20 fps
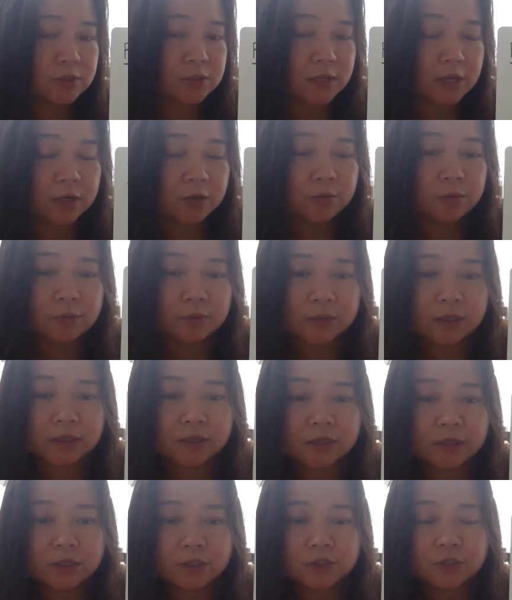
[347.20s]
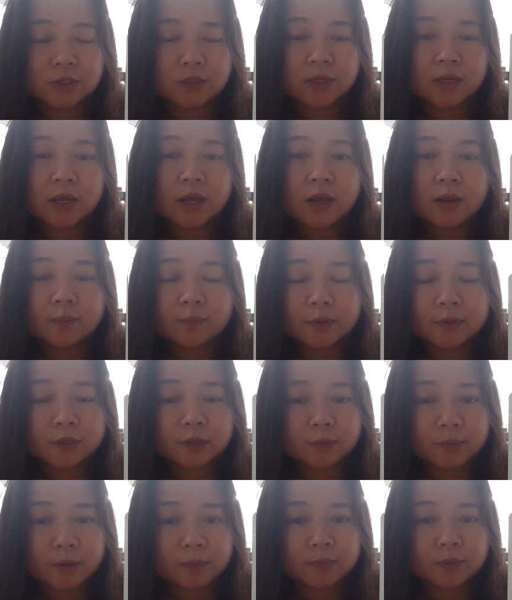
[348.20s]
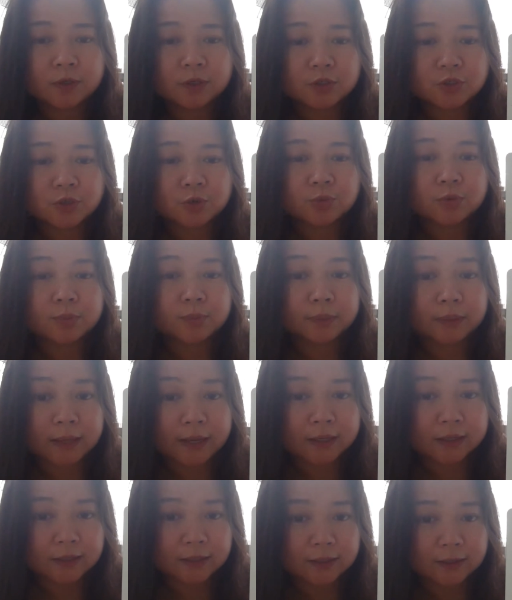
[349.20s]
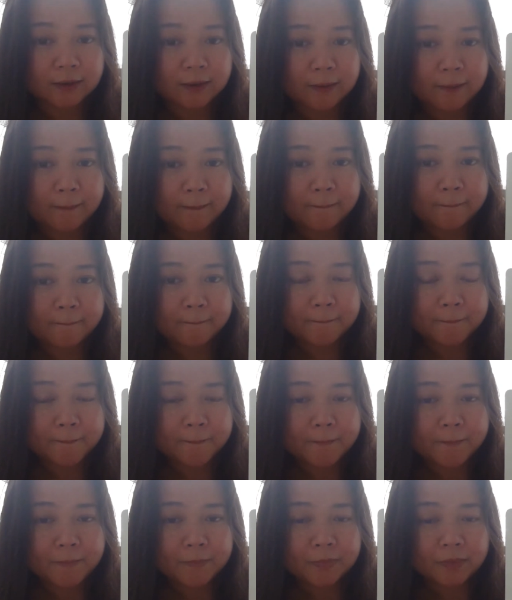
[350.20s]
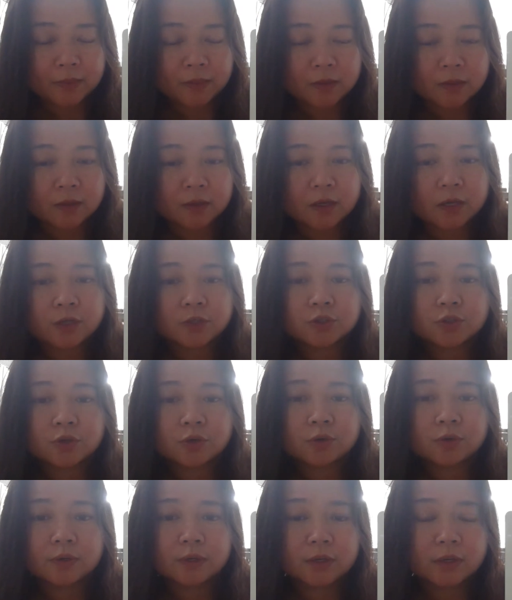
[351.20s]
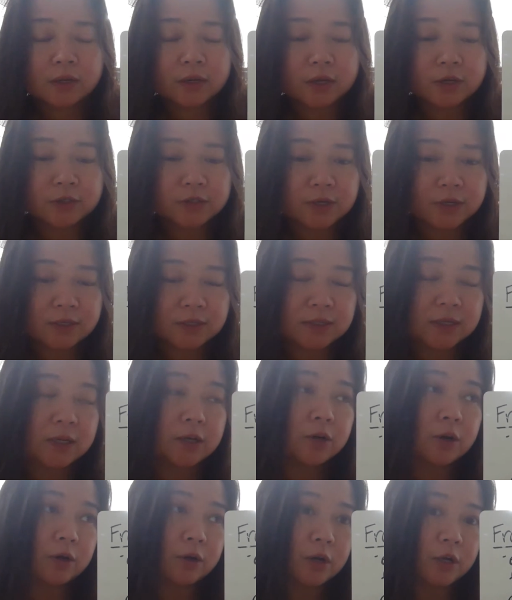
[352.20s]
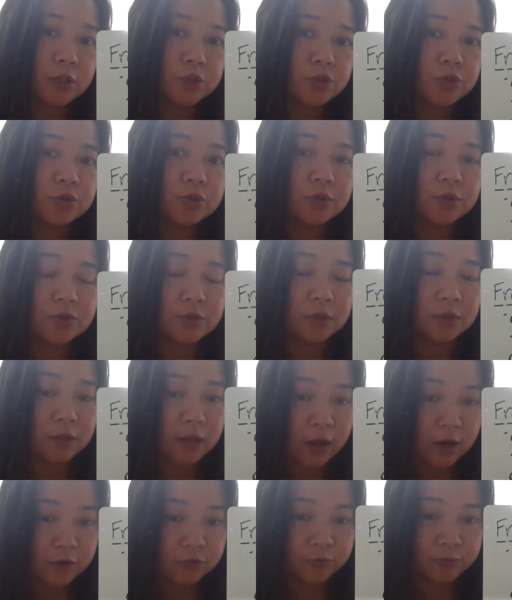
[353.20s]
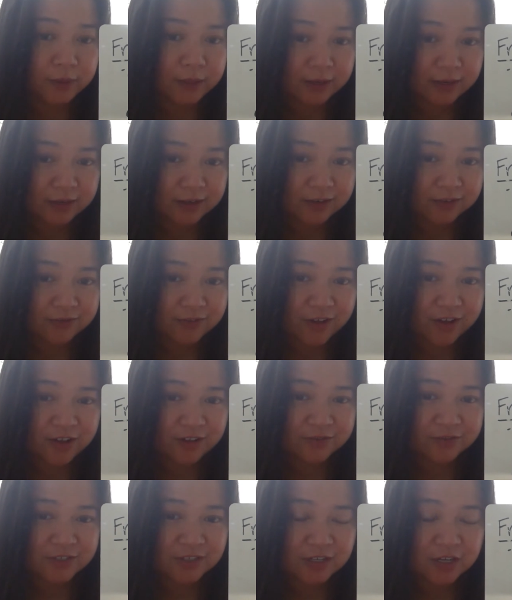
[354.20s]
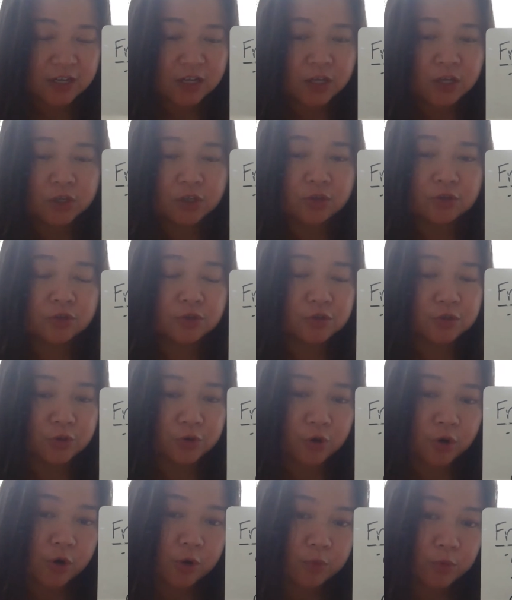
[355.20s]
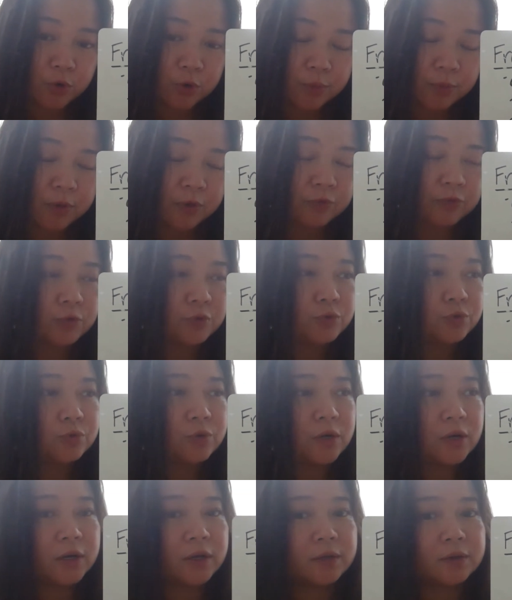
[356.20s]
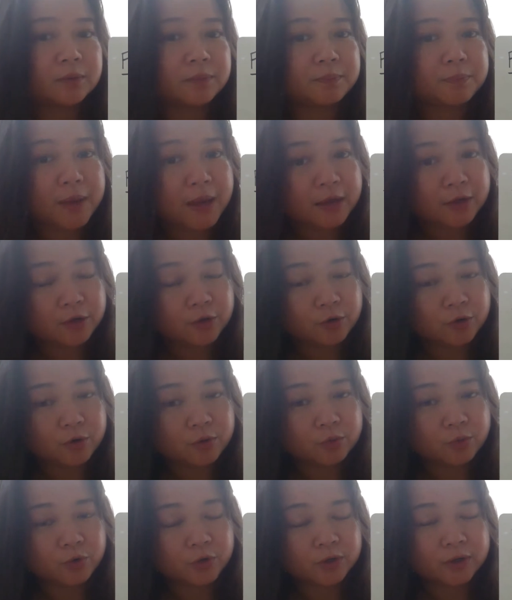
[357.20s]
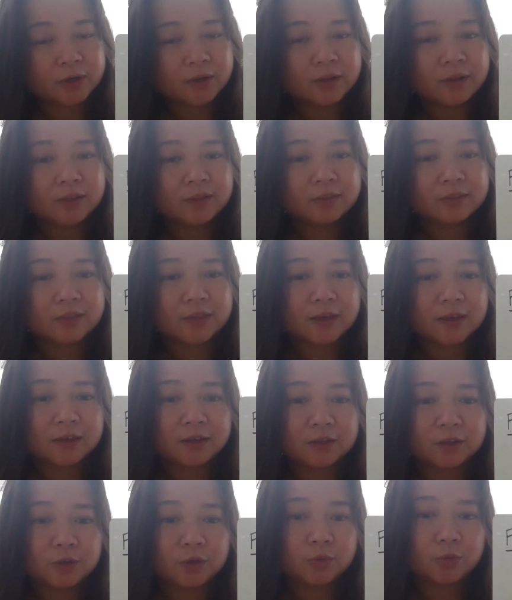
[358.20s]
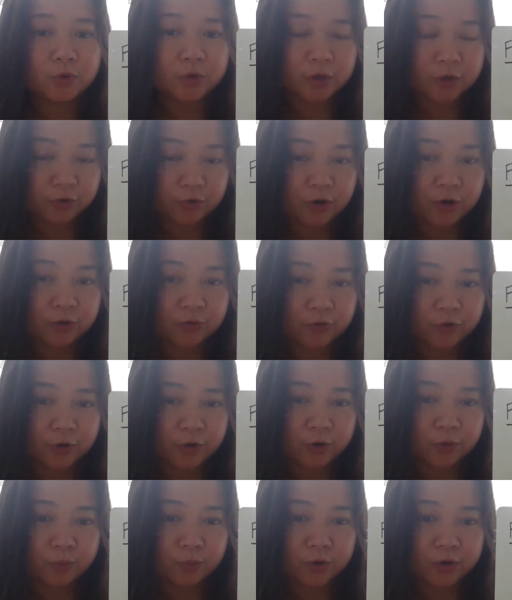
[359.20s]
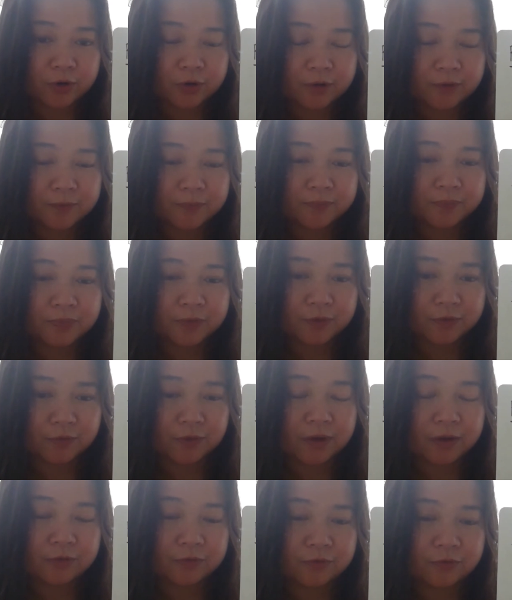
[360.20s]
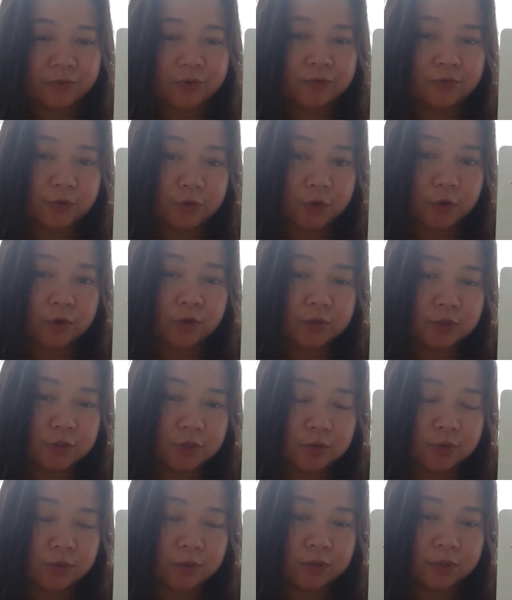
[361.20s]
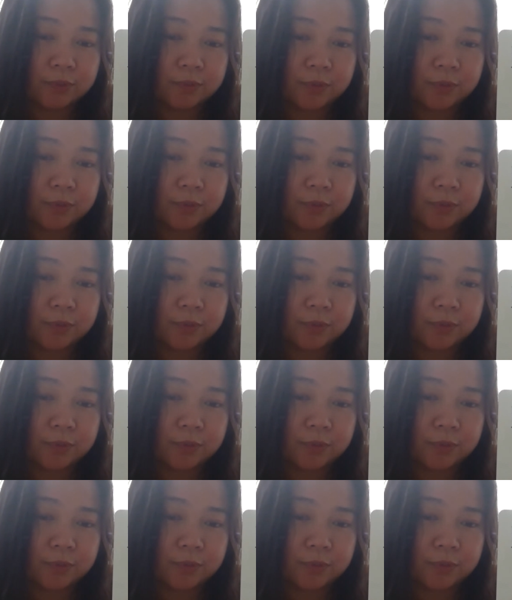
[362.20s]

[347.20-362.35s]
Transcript: anyone with ADHD, but there might be an issue with planning. Okay, so in our day-to-day, in our culture, there's a lot of planning involved. You could do your homework, but if you do not pack your homework, then you won't get credit for your homework, right? If you're going to school in